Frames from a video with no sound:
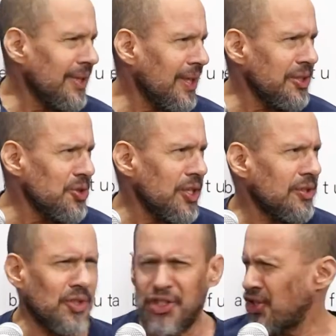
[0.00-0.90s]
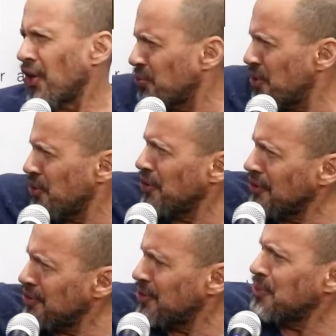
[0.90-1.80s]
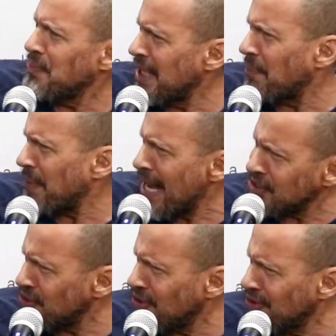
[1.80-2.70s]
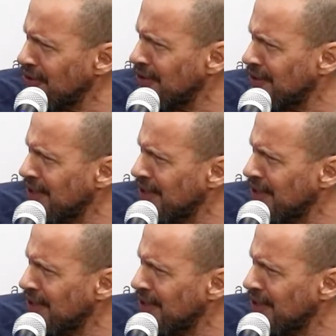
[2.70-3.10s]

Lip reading: to start with her, to make a pass at her?